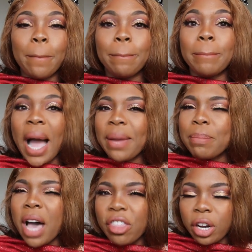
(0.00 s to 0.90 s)
My
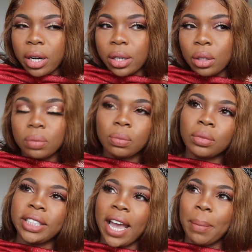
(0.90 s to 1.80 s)
mother,
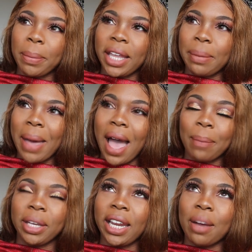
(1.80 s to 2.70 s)
damn, I'm
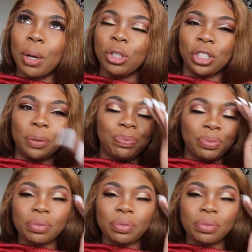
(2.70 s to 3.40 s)
getting emotional.